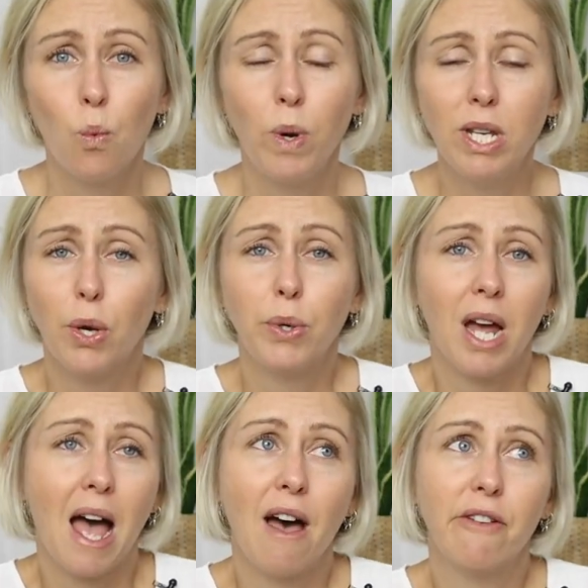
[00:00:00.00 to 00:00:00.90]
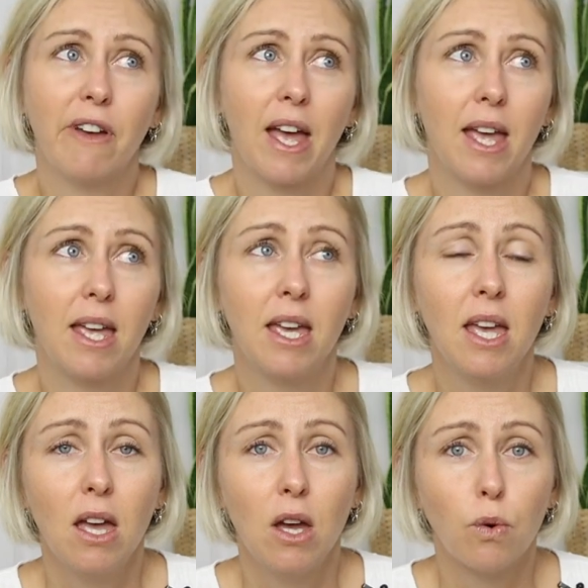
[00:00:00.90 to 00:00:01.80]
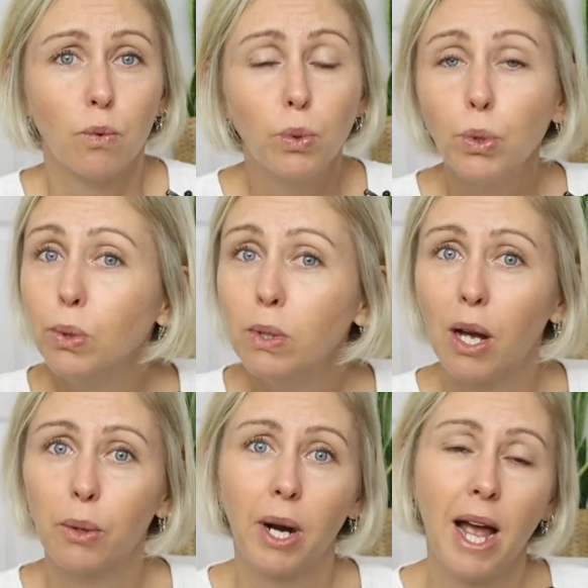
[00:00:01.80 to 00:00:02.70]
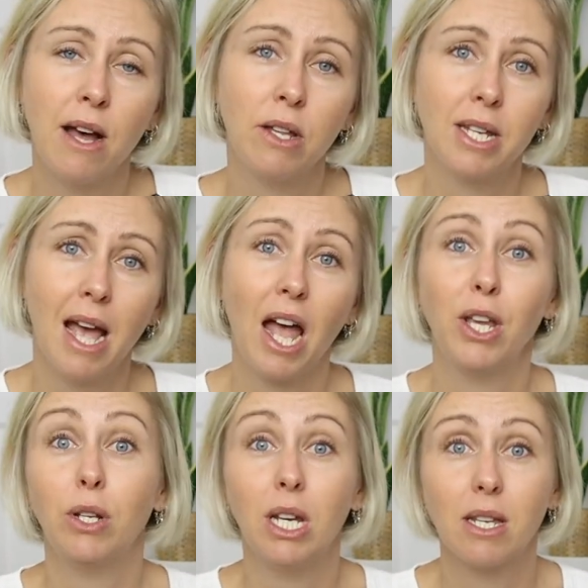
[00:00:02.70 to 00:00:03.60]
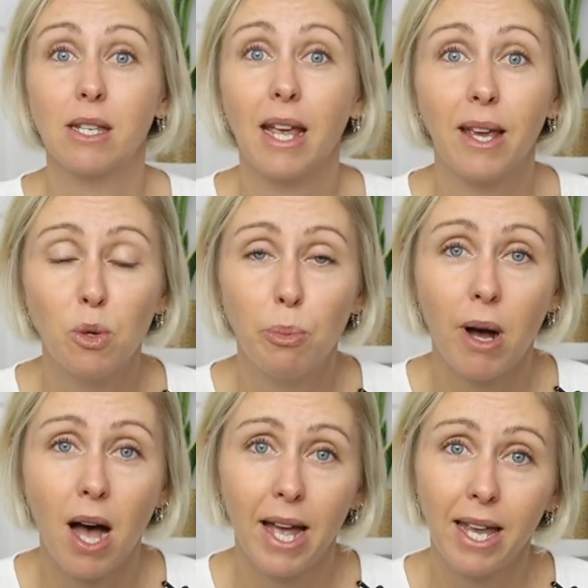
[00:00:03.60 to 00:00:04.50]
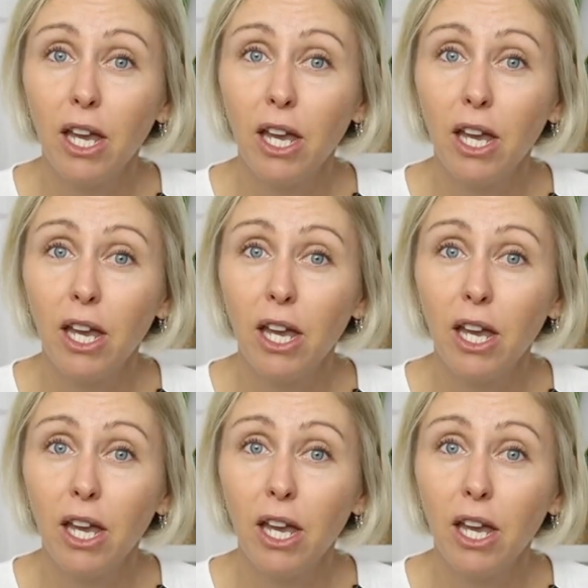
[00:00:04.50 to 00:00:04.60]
we don't have a rule around how you need to say goodbye.